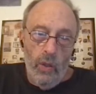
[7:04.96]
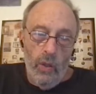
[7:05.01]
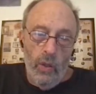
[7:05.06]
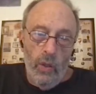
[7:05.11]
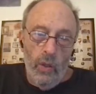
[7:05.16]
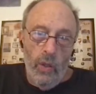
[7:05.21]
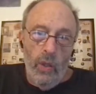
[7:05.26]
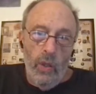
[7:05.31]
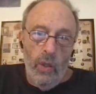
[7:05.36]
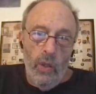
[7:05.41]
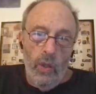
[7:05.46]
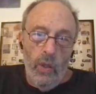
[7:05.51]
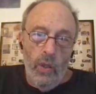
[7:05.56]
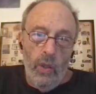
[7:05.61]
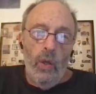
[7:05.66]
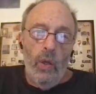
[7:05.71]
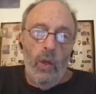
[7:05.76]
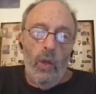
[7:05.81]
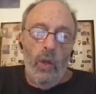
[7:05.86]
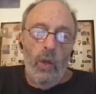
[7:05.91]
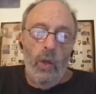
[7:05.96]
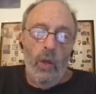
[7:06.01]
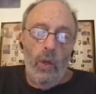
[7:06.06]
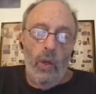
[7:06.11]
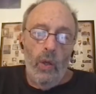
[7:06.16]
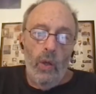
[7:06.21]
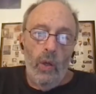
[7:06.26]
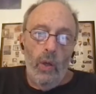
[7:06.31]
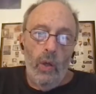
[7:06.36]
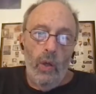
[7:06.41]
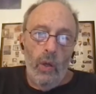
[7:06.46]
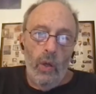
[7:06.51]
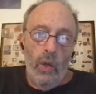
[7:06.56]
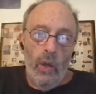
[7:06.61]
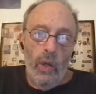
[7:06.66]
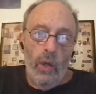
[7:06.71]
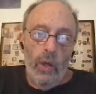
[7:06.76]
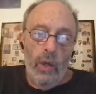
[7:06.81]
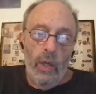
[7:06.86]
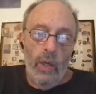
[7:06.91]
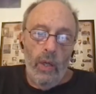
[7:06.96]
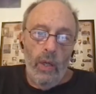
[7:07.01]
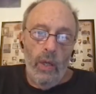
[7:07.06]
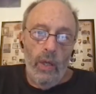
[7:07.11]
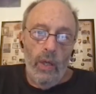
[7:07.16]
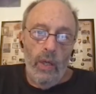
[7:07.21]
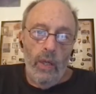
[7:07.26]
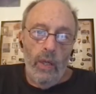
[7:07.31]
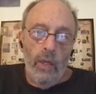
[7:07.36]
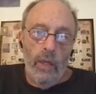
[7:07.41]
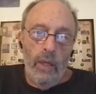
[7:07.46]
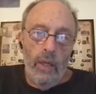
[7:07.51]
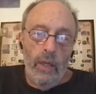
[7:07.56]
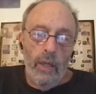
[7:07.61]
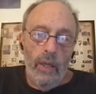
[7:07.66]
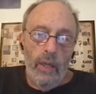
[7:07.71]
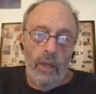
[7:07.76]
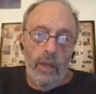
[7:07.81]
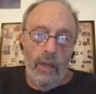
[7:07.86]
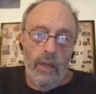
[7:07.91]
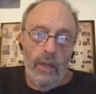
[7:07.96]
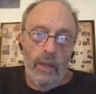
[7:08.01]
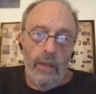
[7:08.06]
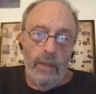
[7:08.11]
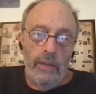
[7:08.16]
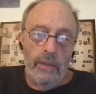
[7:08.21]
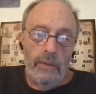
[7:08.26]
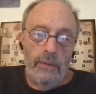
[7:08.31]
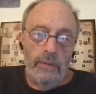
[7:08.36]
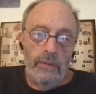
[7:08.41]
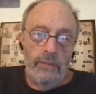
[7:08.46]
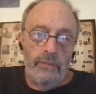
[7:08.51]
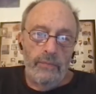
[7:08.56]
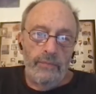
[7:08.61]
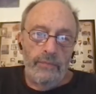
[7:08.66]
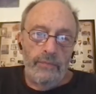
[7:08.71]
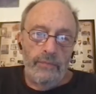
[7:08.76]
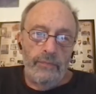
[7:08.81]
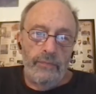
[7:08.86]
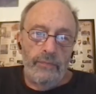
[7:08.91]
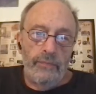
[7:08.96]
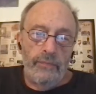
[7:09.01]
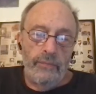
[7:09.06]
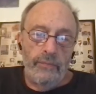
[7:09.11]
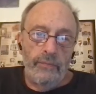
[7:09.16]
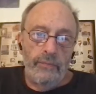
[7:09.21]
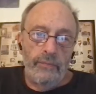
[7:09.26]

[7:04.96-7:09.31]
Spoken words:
This person isn't speaking.